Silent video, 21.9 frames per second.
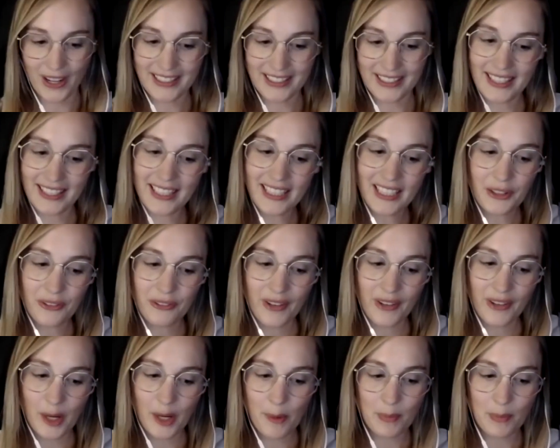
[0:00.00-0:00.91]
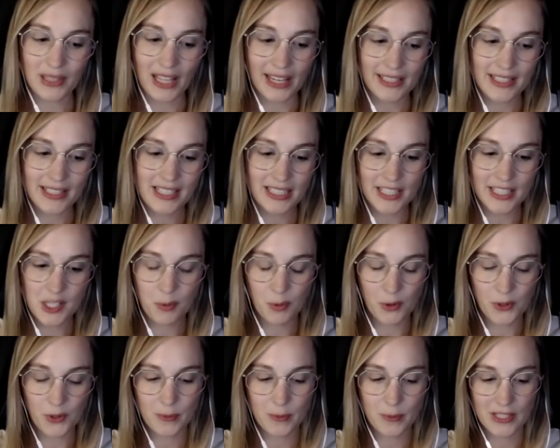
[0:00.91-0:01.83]
think if I apply it to
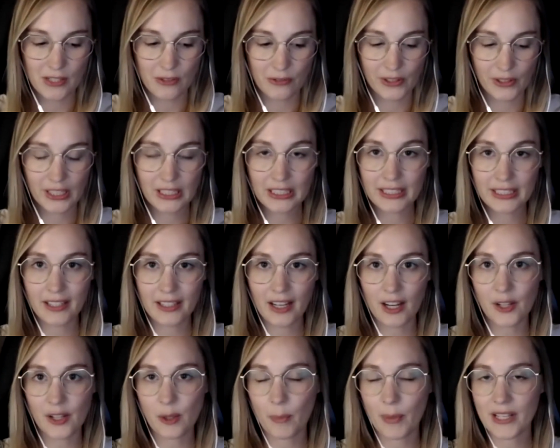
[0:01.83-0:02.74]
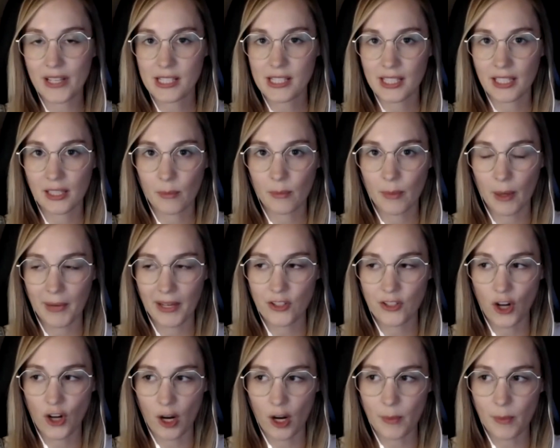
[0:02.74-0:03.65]
esports specifically, the best thing about
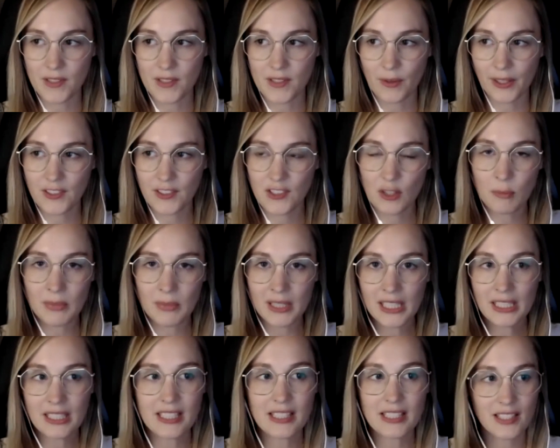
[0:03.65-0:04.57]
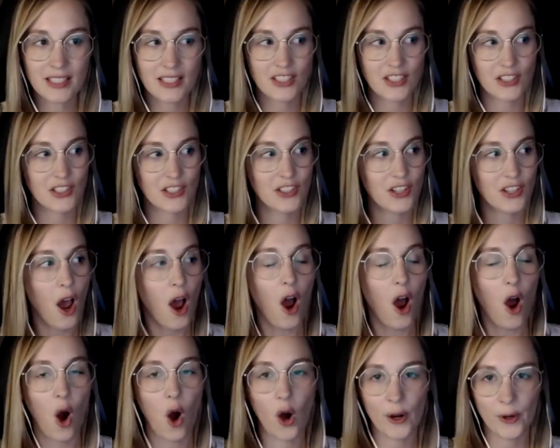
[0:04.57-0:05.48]
my job is, like, to me, this is just
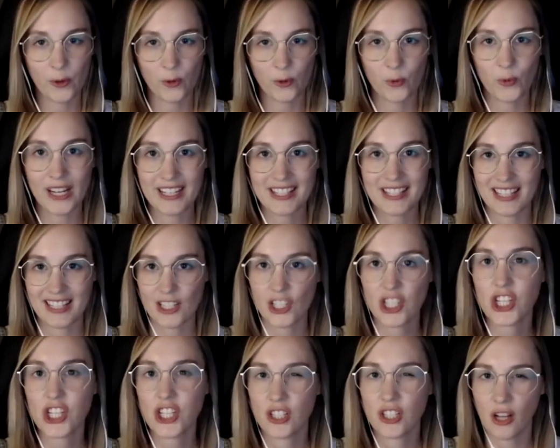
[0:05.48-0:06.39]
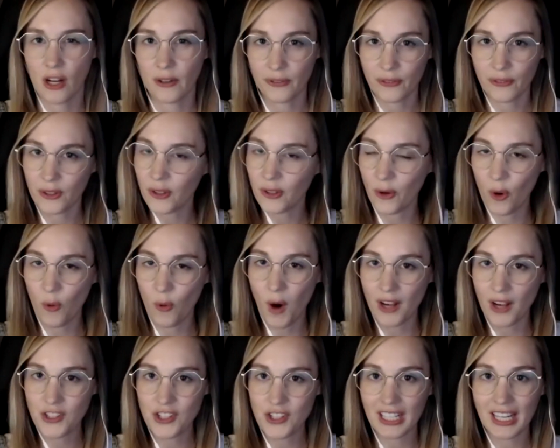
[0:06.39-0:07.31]
heart racing stuff,
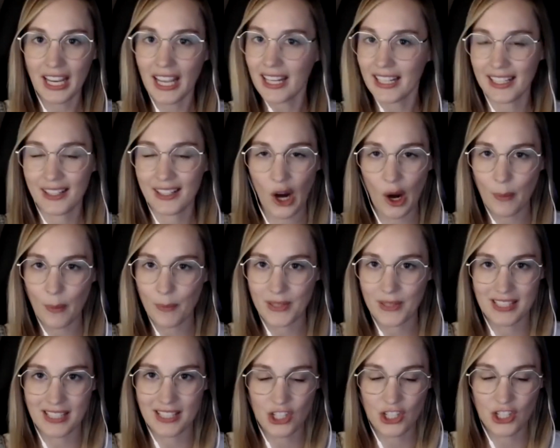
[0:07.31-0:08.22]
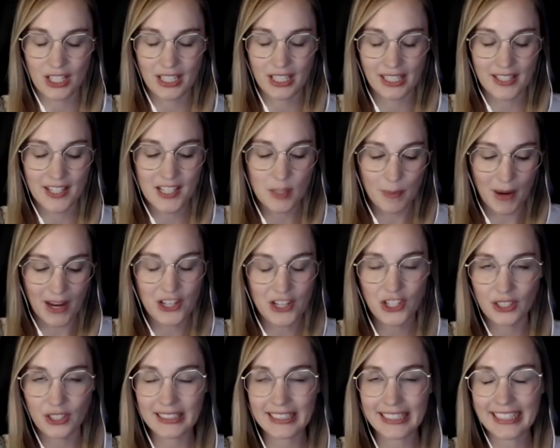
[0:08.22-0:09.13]
watching any competition, and
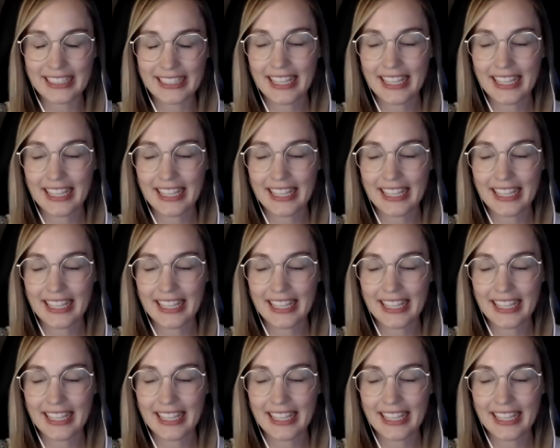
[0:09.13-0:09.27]
especially